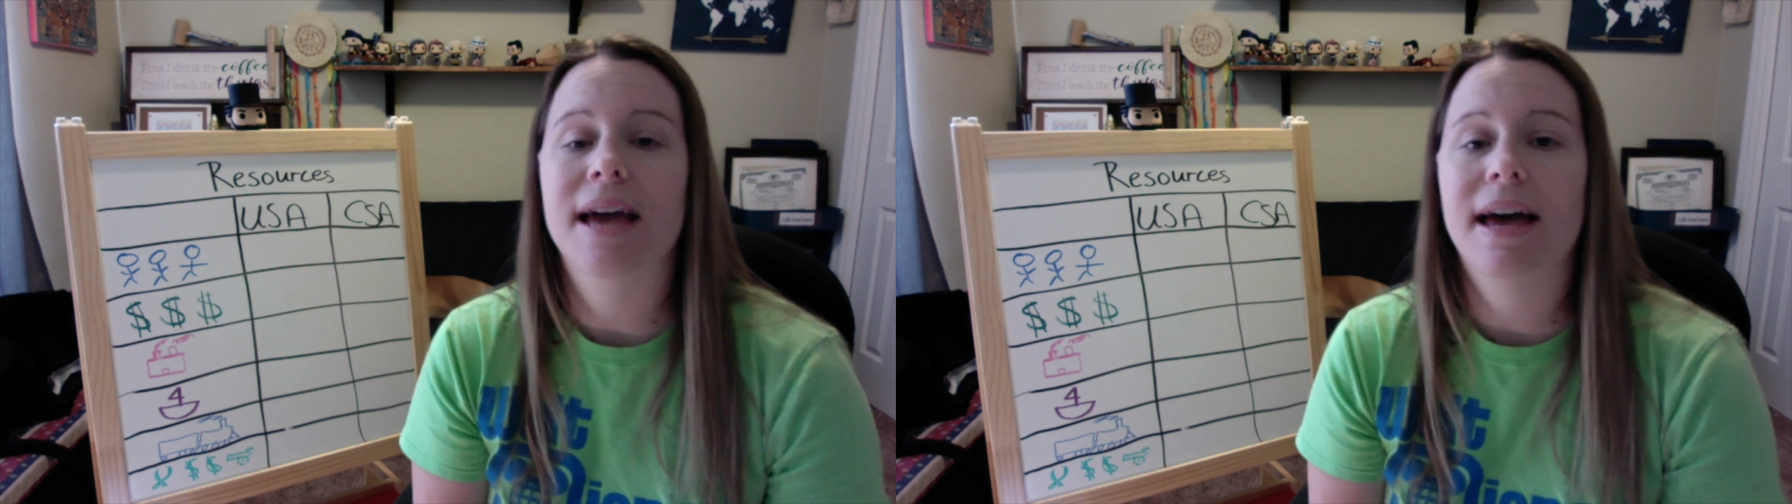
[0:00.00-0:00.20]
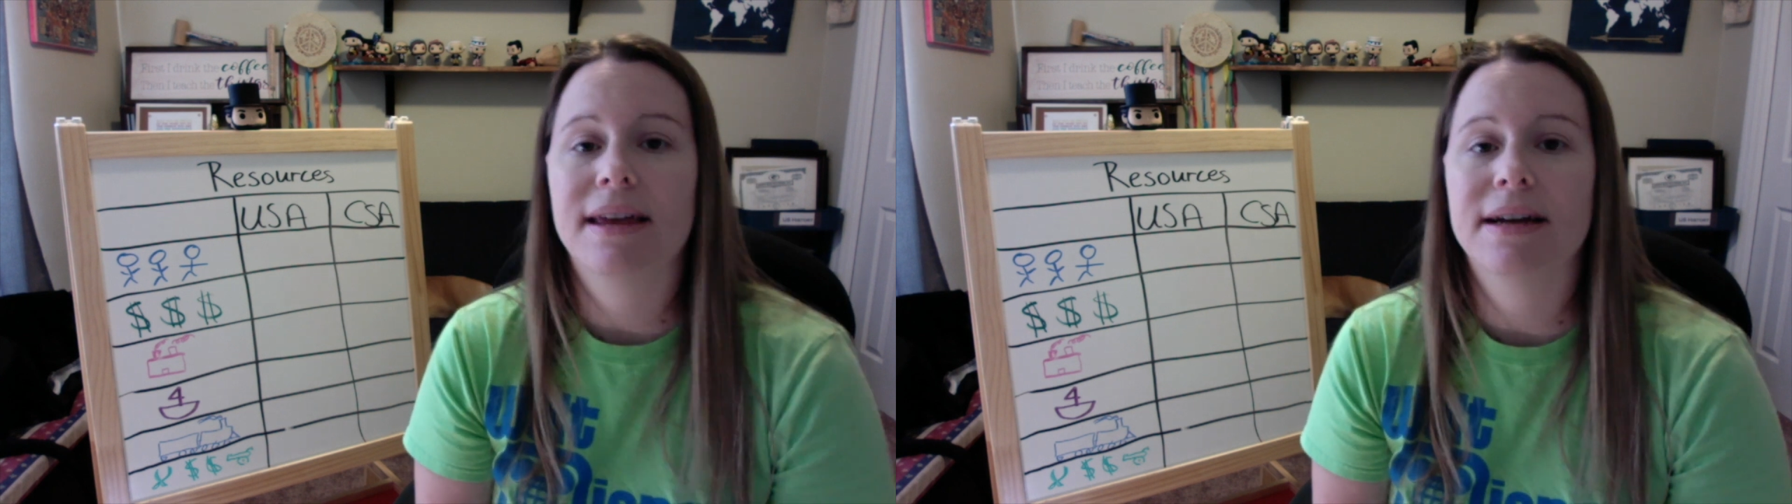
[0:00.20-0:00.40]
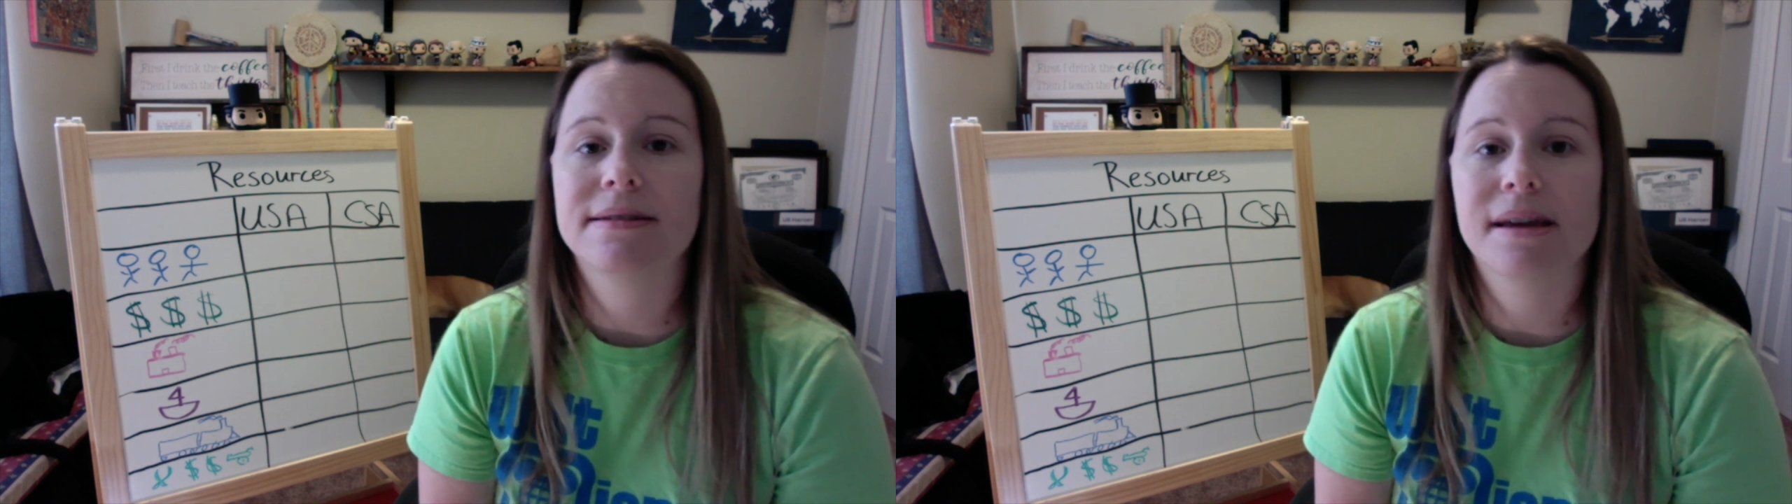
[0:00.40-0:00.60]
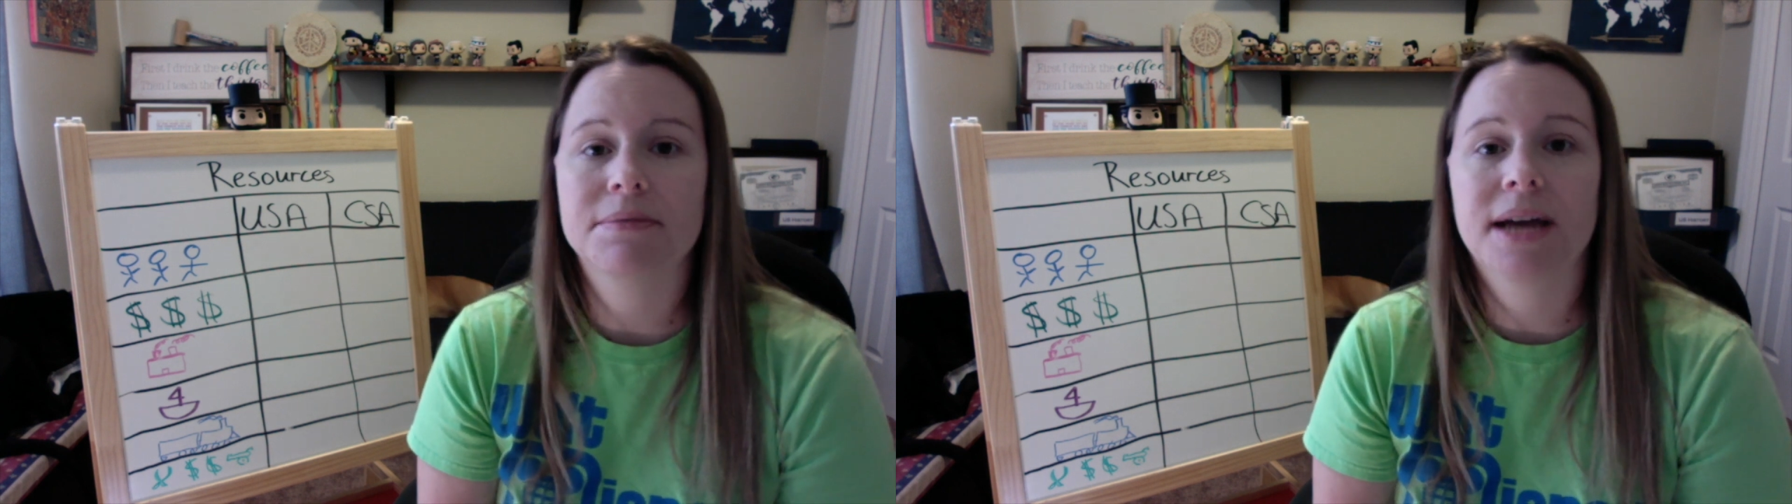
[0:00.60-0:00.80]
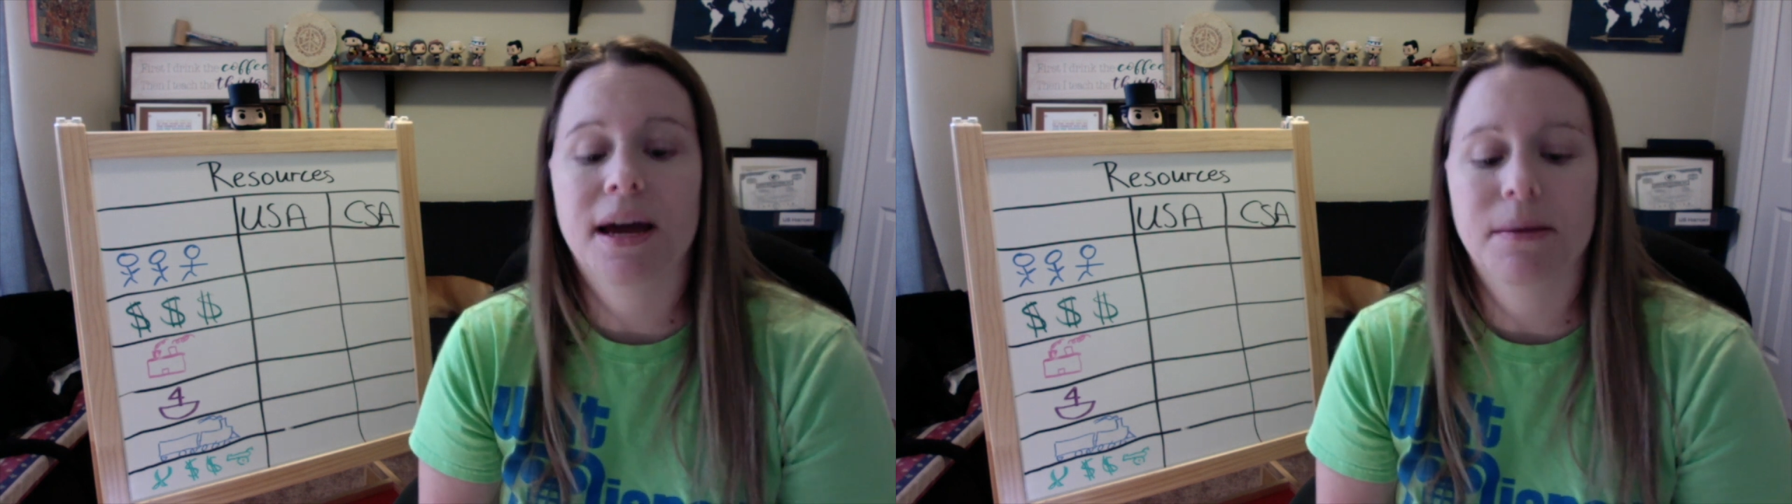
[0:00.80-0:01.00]
at that same
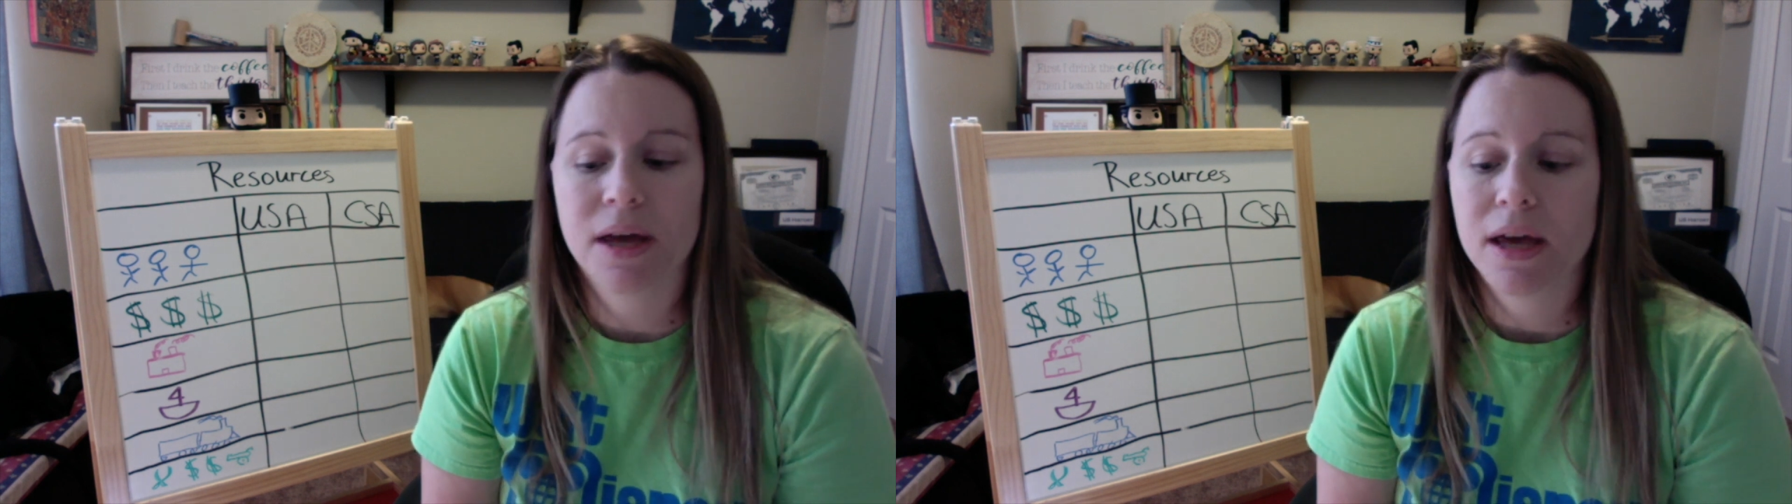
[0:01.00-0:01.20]
time.